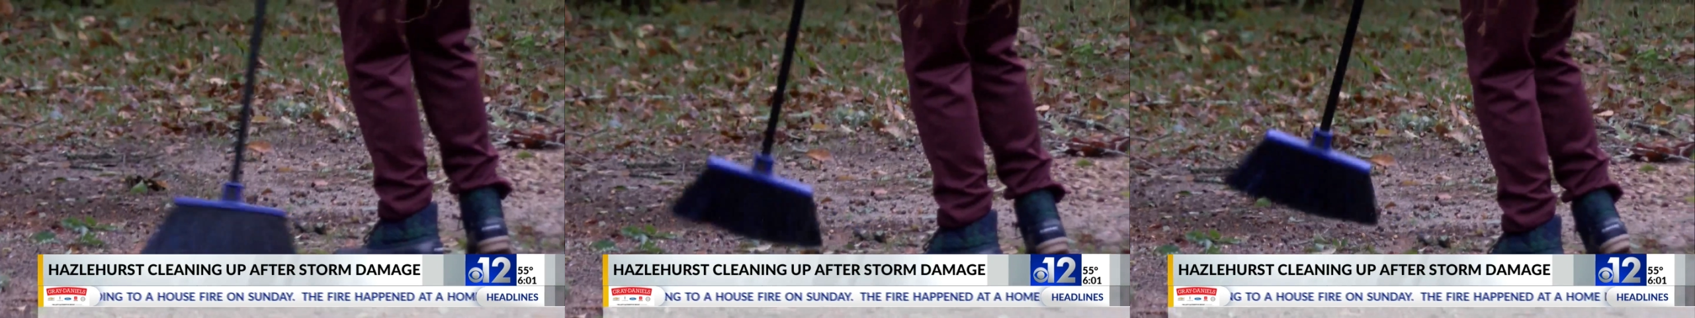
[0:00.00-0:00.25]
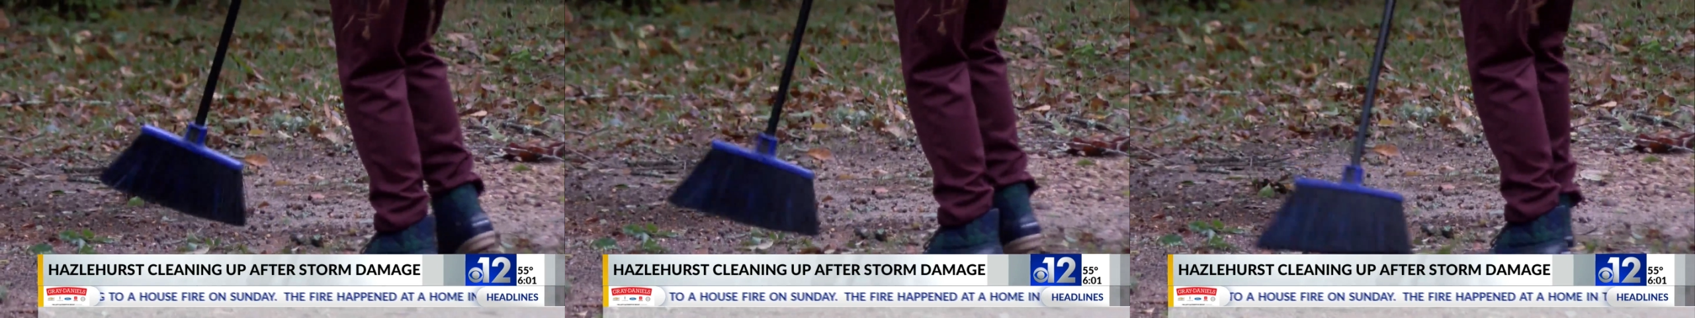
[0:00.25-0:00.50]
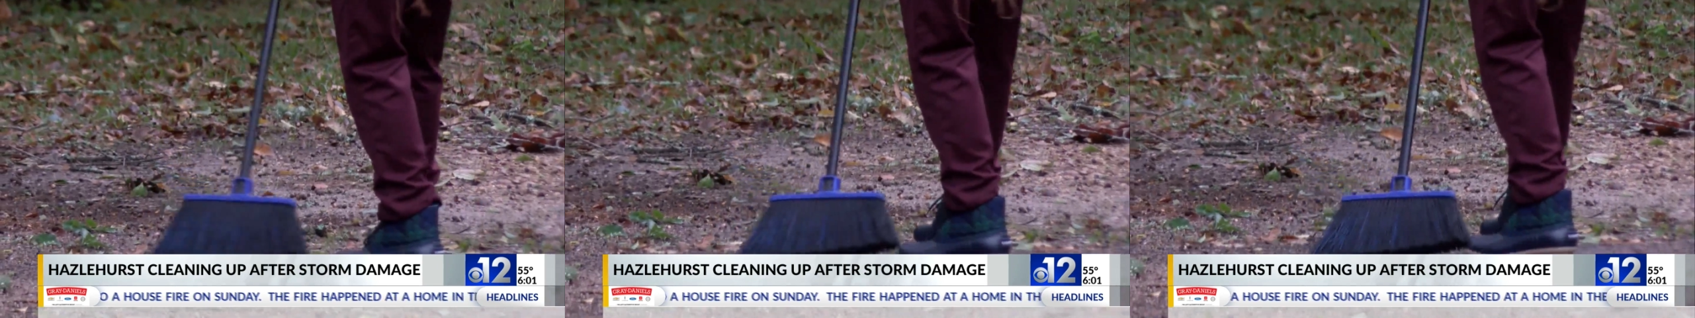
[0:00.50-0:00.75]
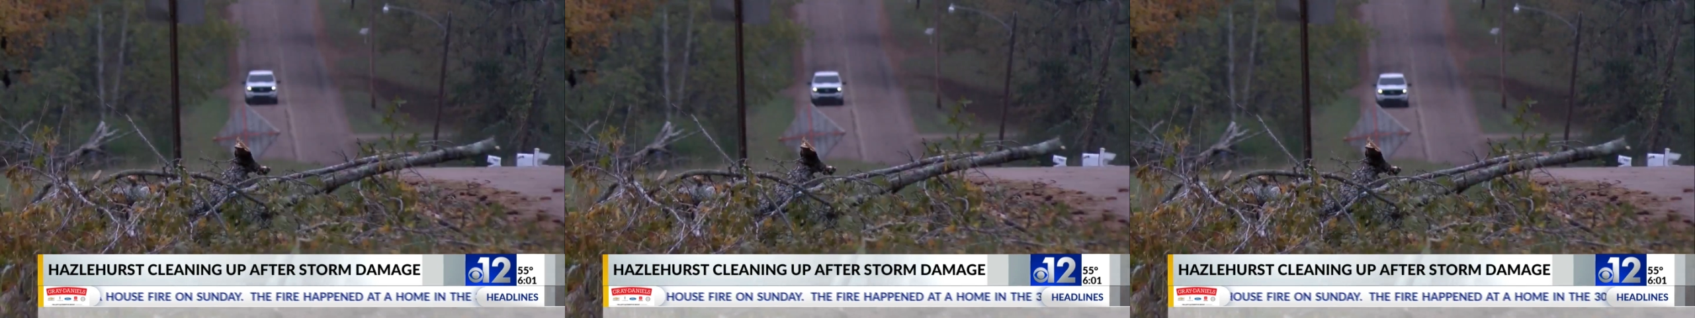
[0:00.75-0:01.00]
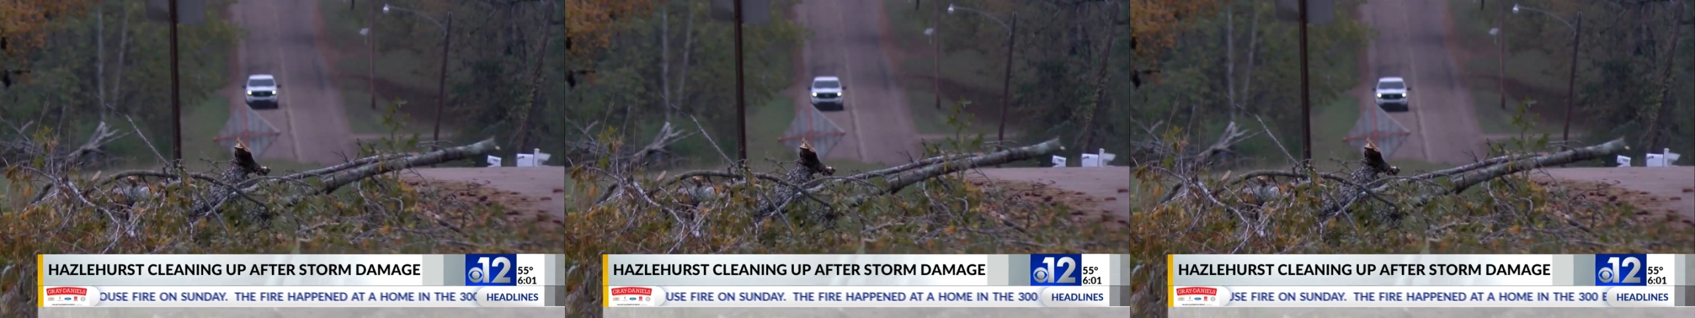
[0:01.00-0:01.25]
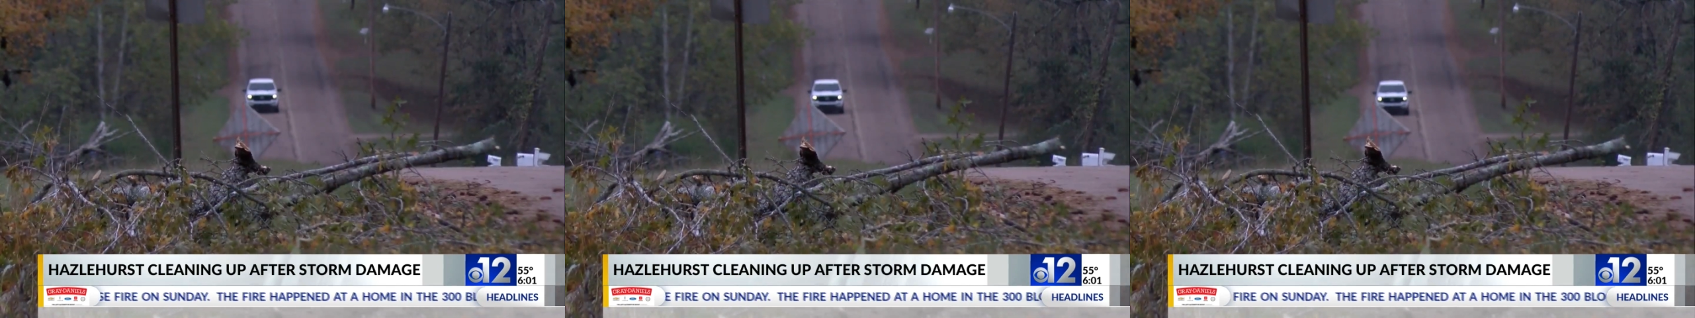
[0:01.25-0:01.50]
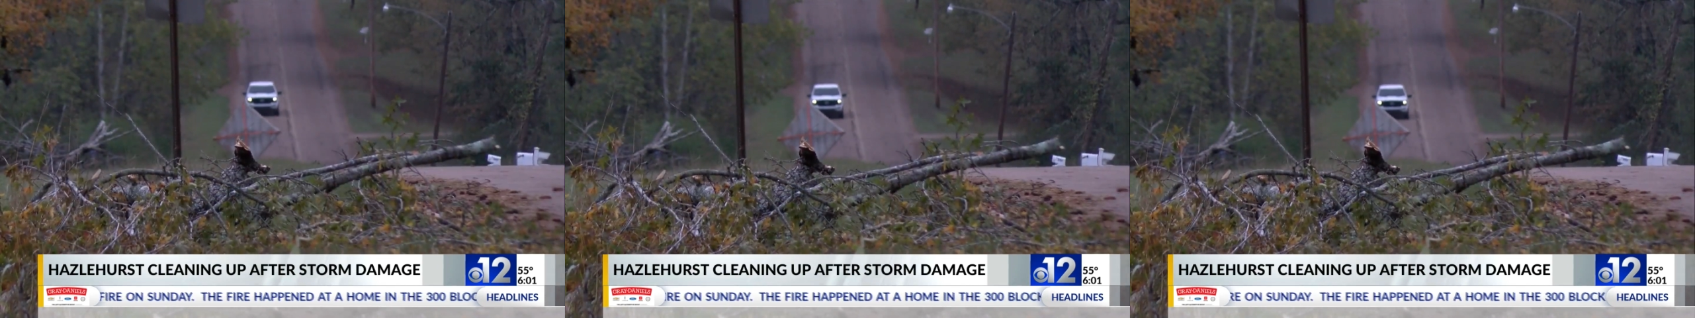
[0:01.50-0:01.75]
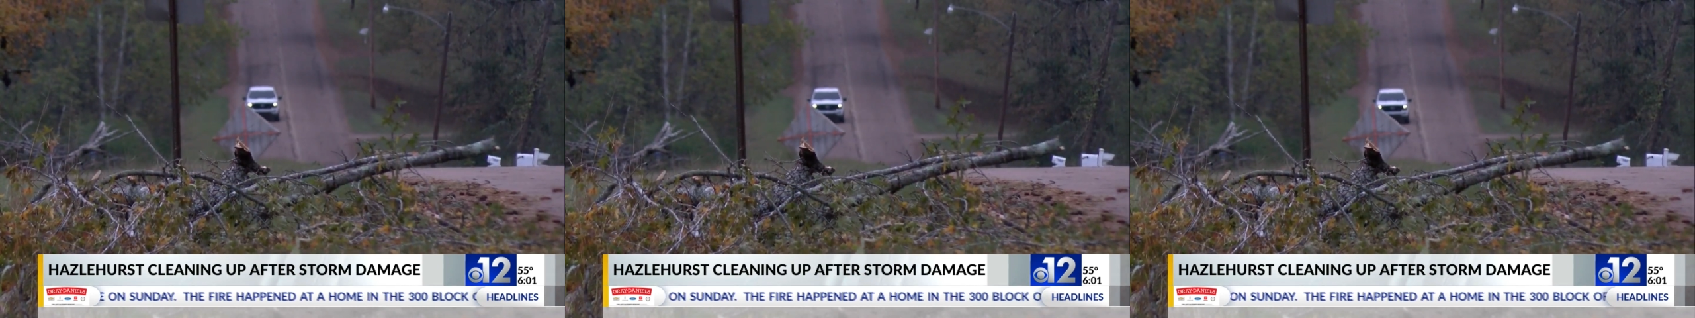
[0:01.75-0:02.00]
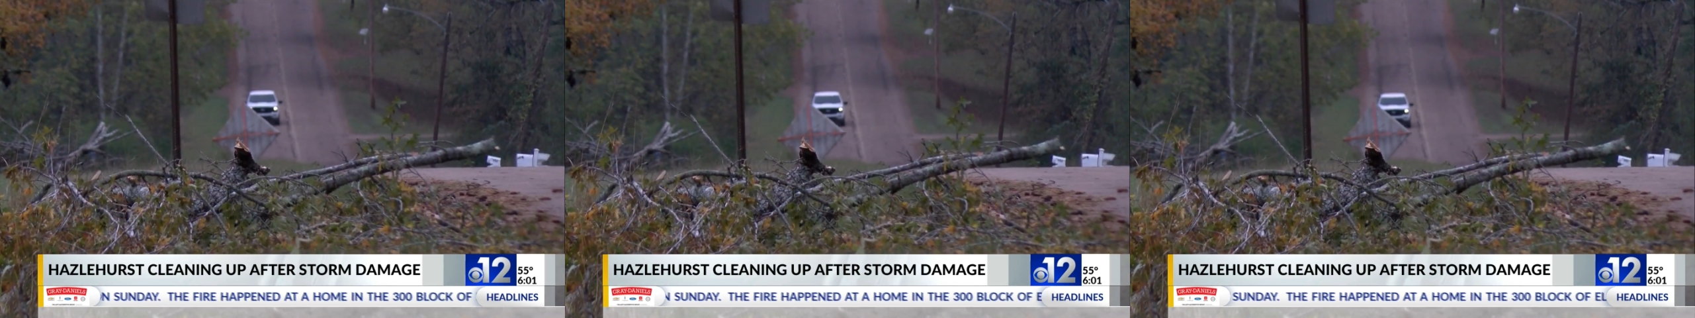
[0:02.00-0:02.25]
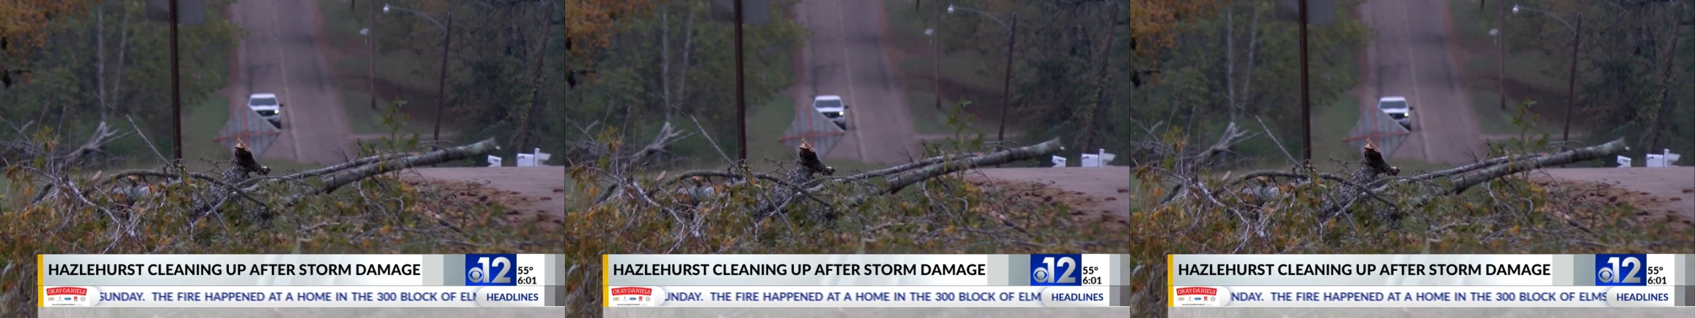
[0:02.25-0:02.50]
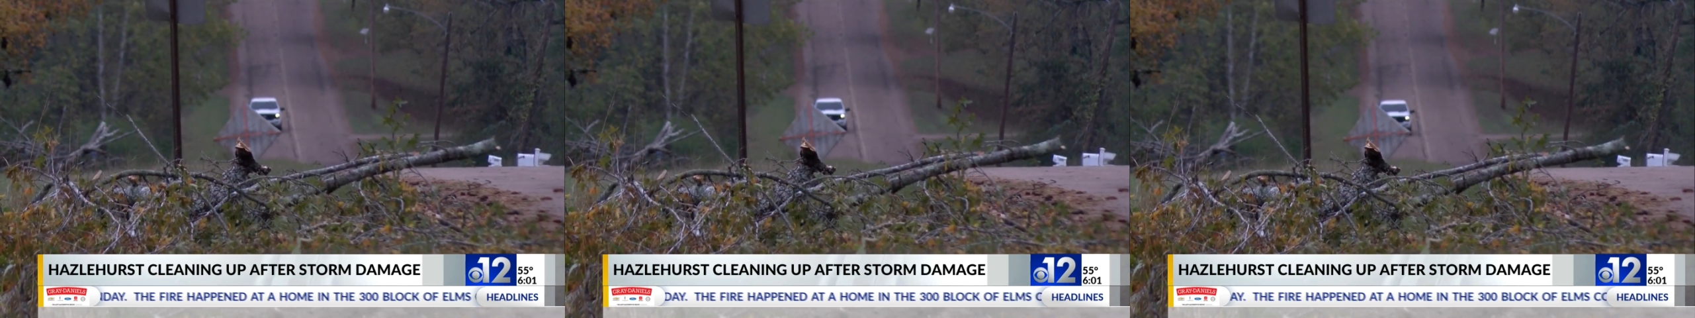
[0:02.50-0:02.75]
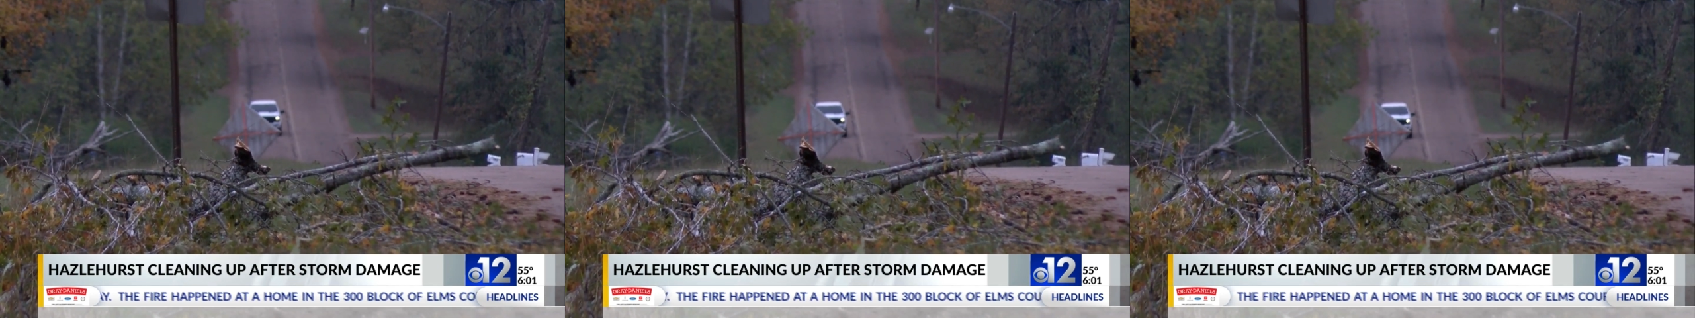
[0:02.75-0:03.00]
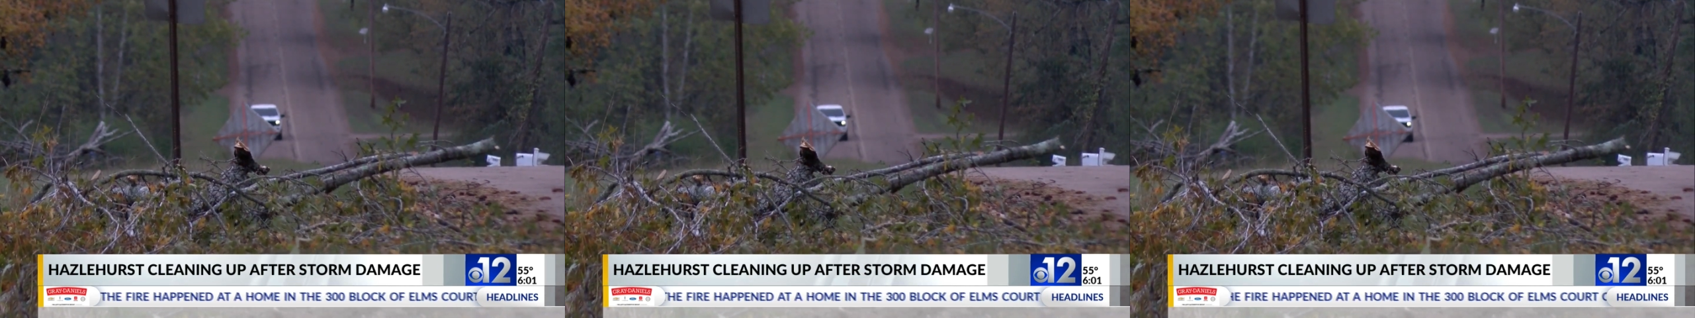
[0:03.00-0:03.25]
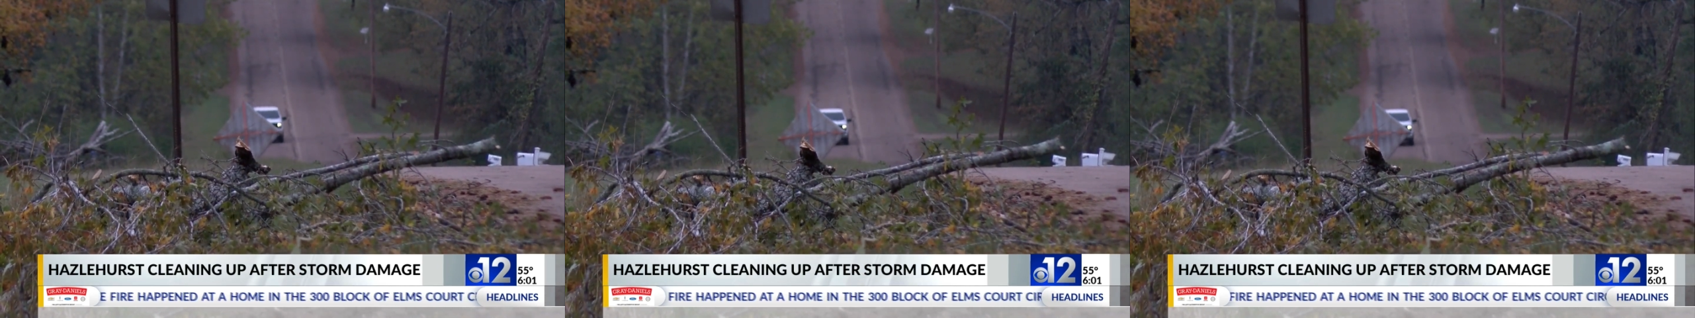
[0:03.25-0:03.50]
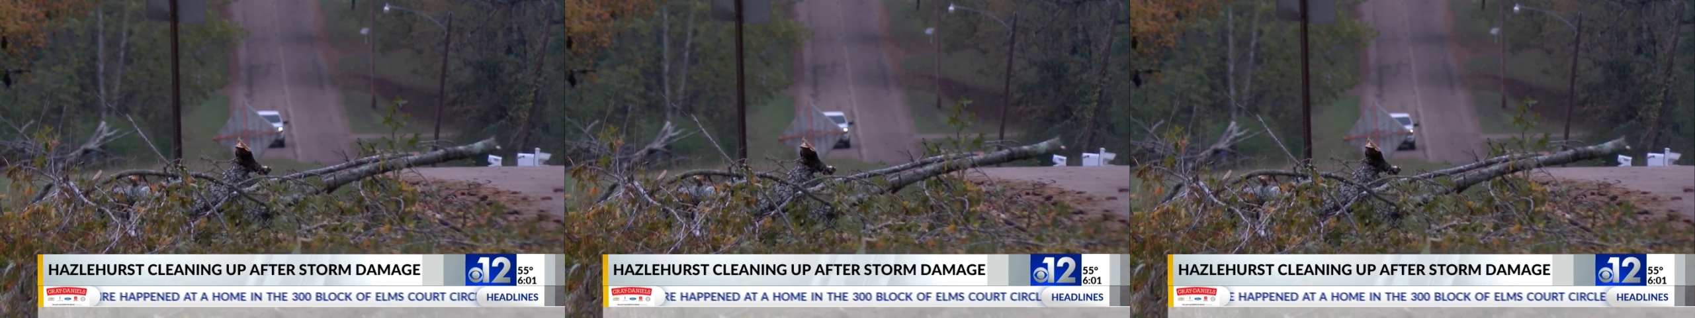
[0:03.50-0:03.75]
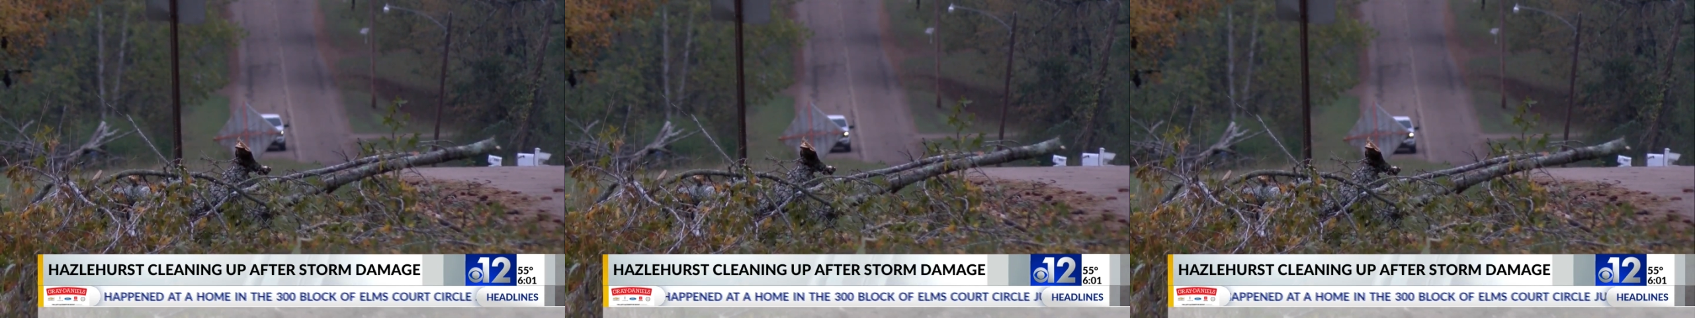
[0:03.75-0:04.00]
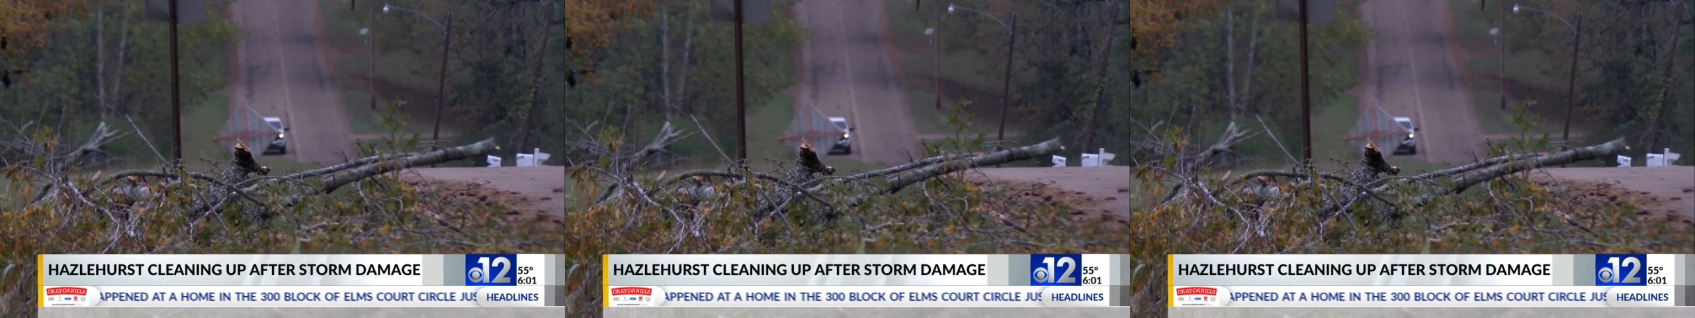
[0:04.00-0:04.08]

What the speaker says: [unreadable: no face in view]